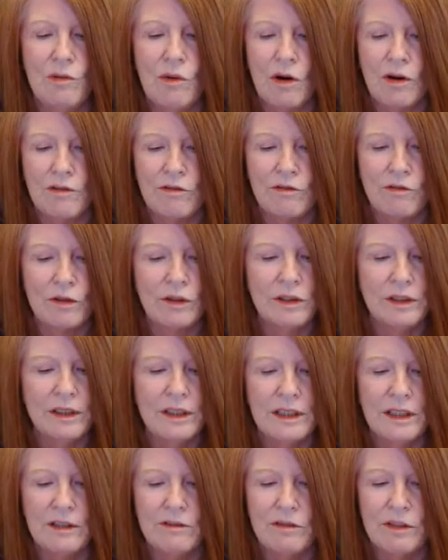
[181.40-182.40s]
you are
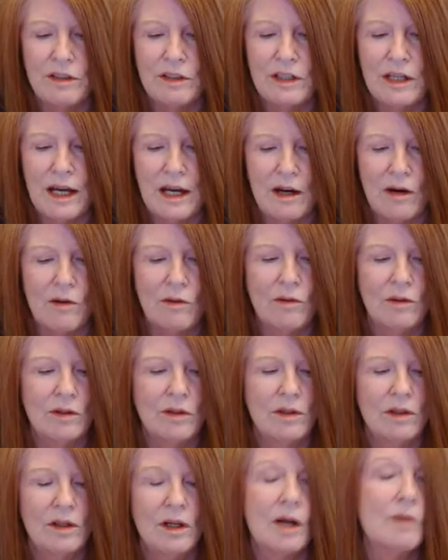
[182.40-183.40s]
freely given now
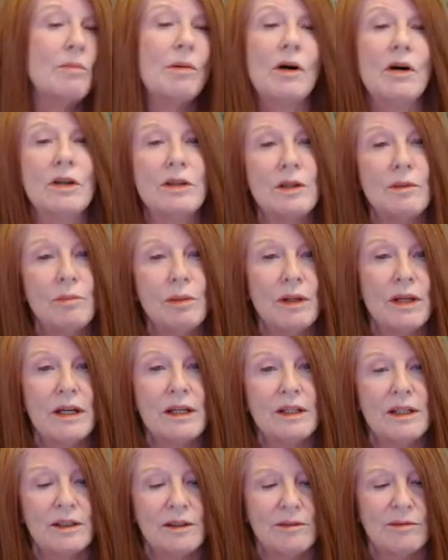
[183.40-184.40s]
upon the
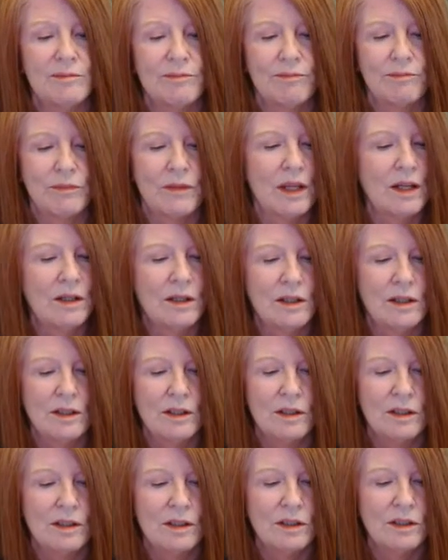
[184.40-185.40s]
planet.
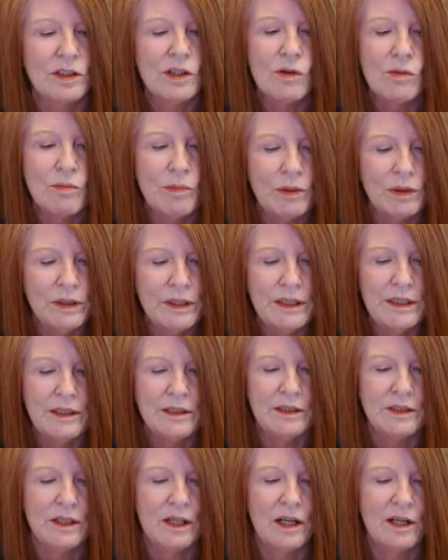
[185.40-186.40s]
So
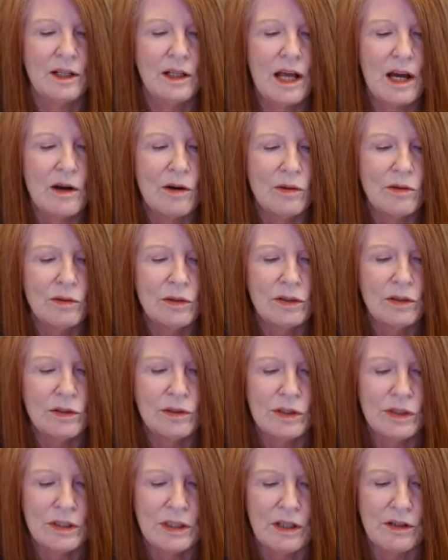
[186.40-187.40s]
please allow
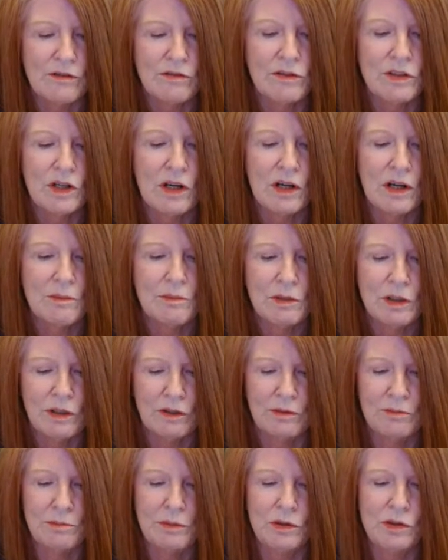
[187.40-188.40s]
yourself time
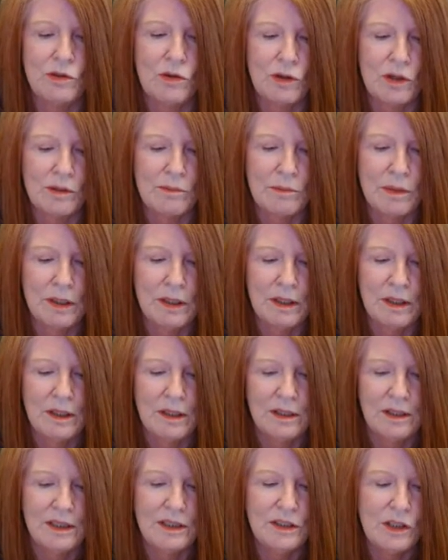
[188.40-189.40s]
to absorb
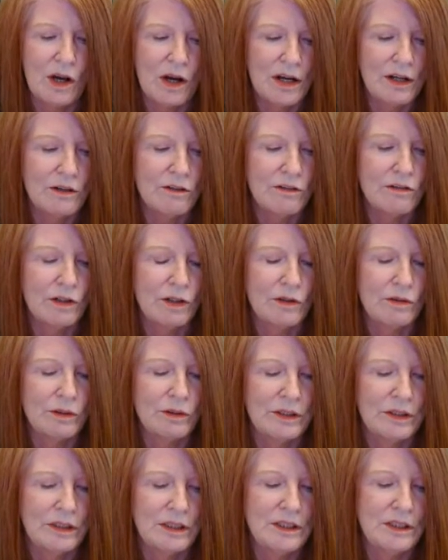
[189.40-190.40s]
these higher
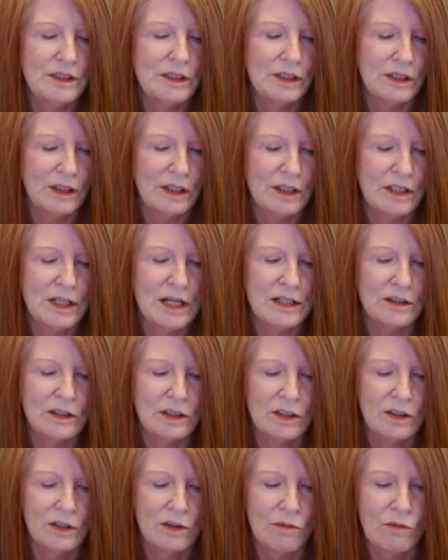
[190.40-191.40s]
frequencies and
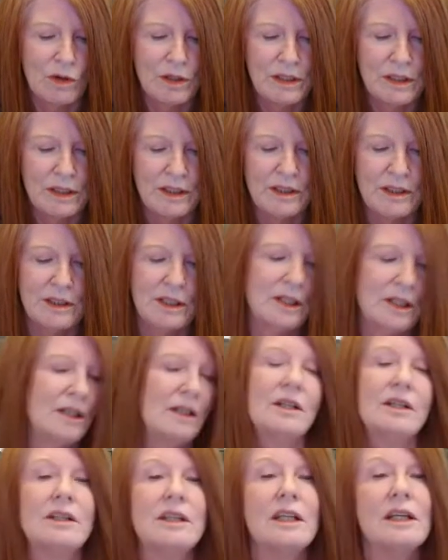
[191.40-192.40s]
connect to the oneness
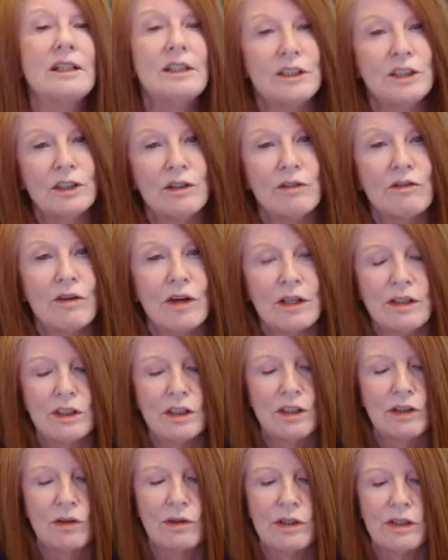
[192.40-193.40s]
that is divine
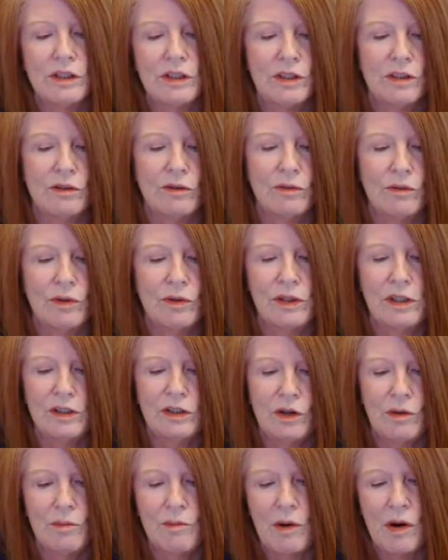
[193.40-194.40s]
source
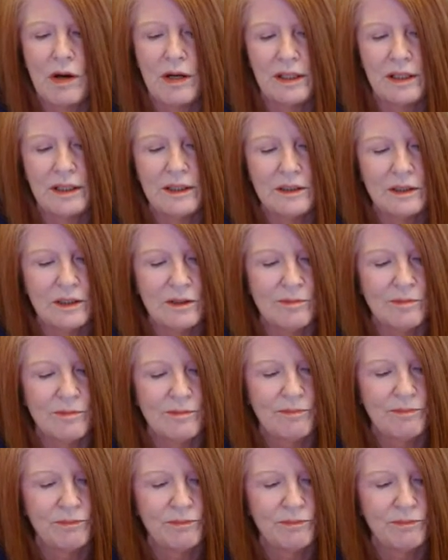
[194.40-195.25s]
within your bodies.